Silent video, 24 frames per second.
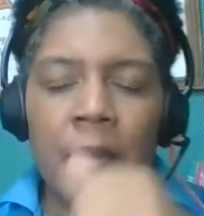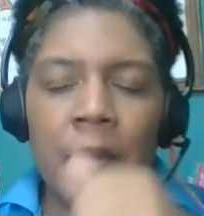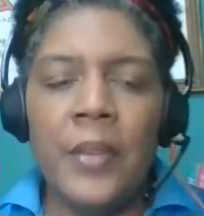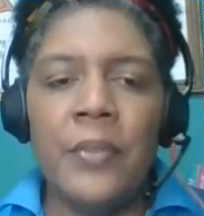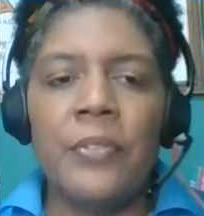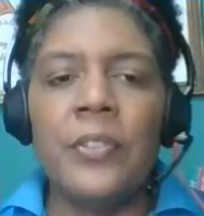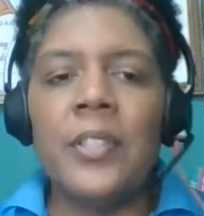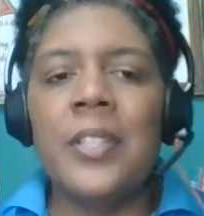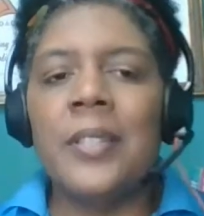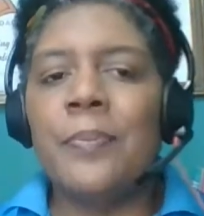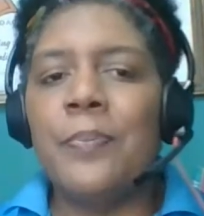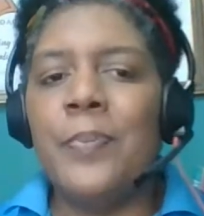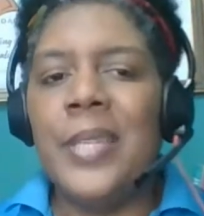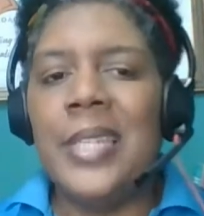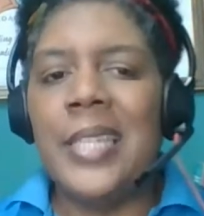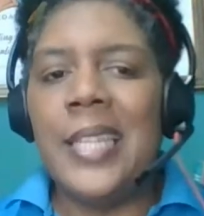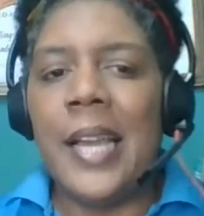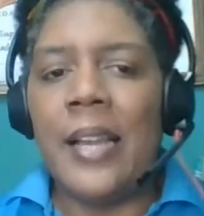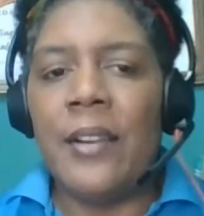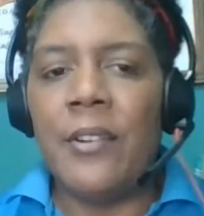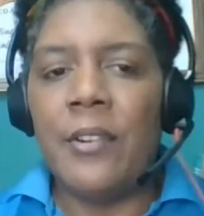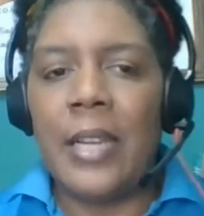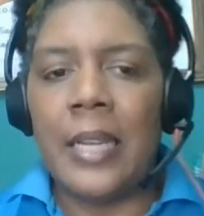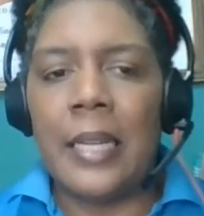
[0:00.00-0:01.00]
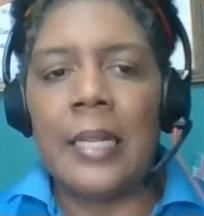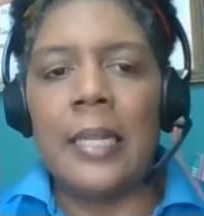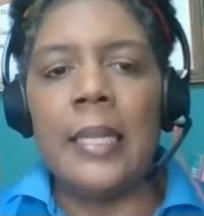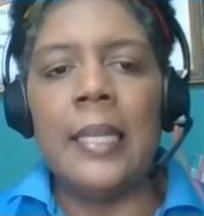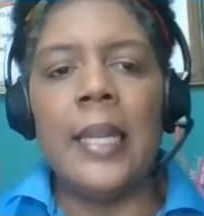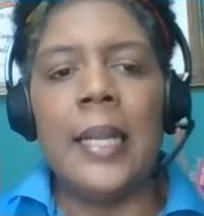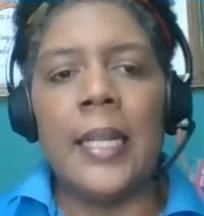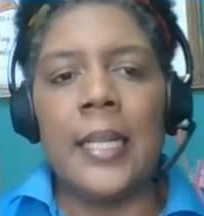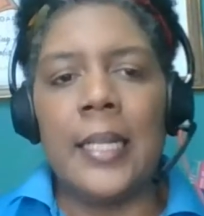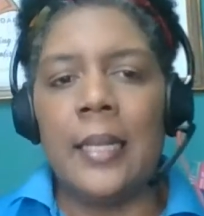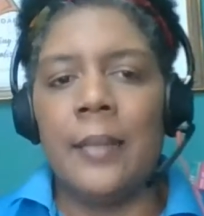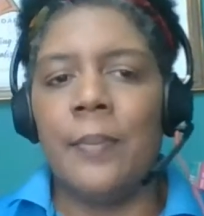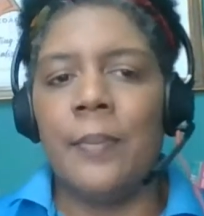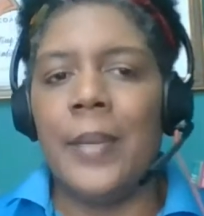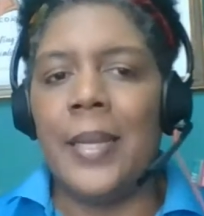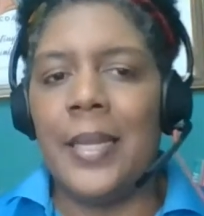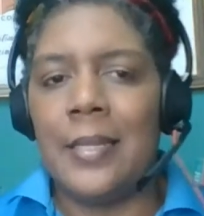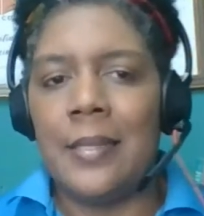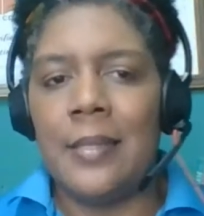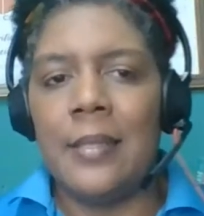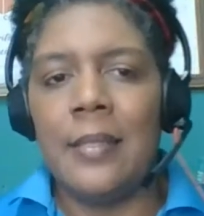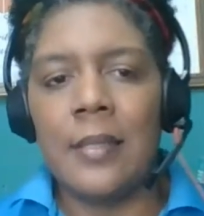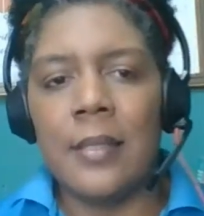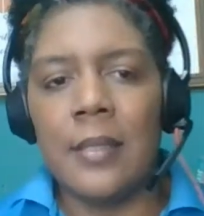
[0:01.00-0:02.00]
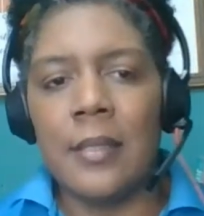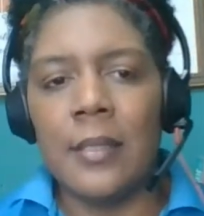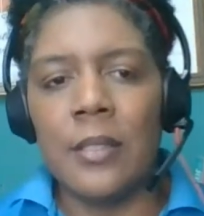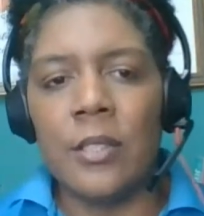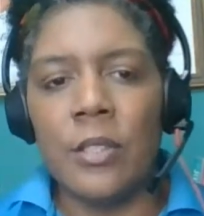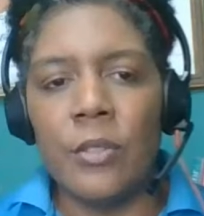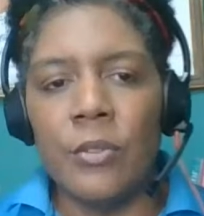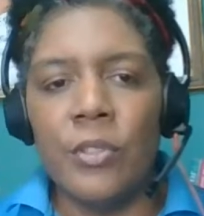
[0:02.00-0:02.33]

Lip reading: If not me directly, I'll get my assistant